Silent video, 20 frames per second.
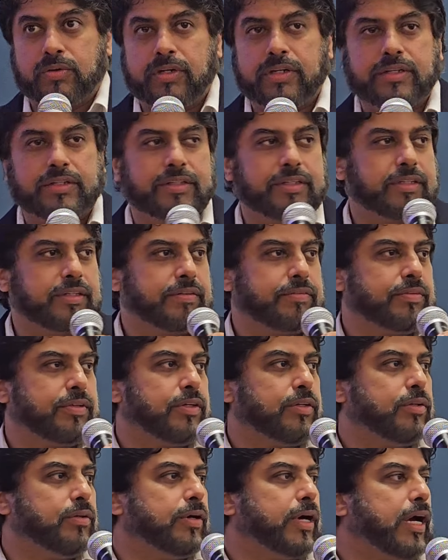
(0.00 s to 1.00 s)
court,
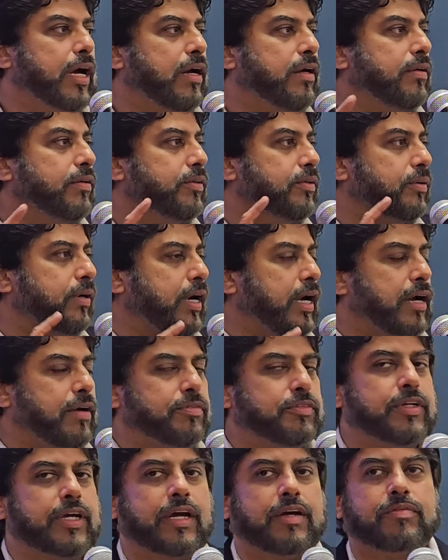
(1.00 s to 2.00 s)
you have
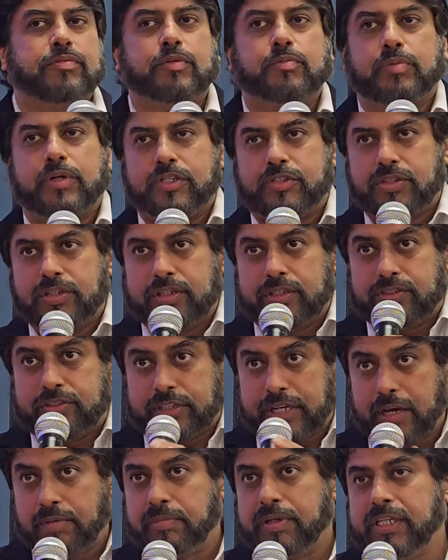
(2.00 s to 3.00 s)
to have the person
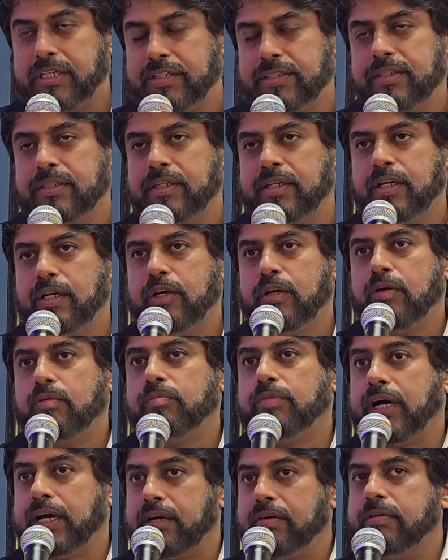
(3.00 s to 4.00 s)
examined
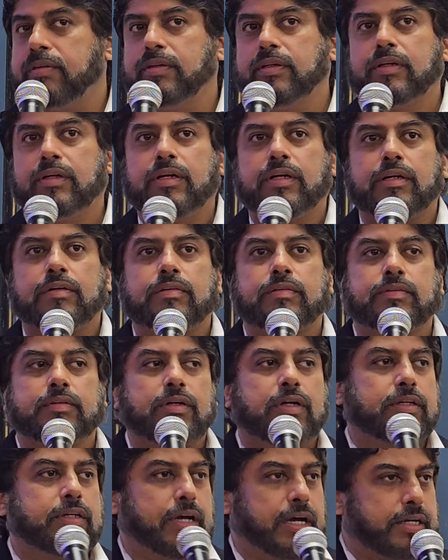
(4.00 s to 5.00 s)
by a
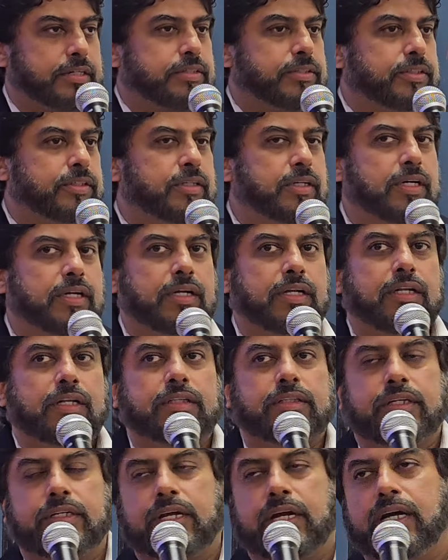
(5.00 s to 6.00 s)
doctor,
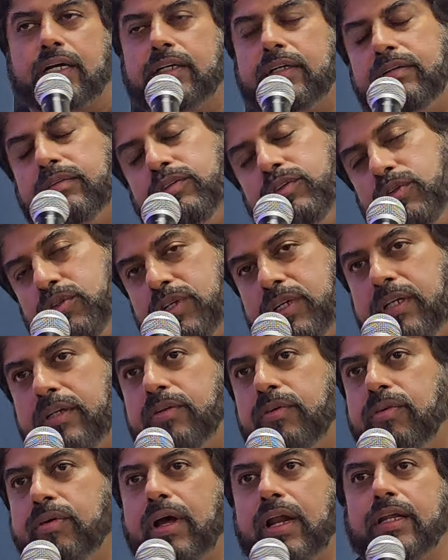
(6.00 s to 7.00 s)
the doctor, usually a
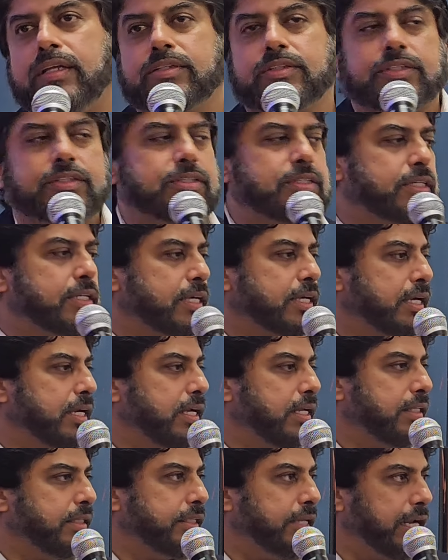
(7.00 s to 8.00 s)
neurologist.
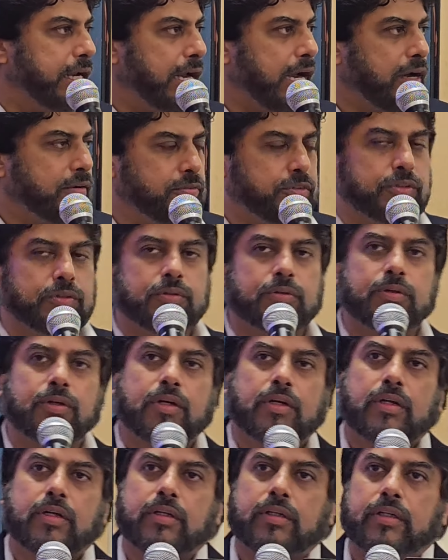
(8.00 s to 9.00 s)
They have
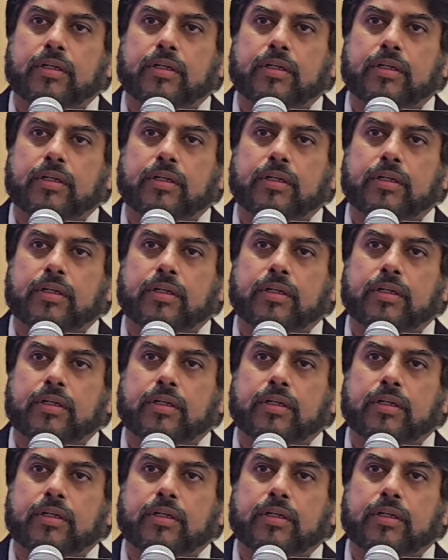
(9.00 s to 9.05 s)
to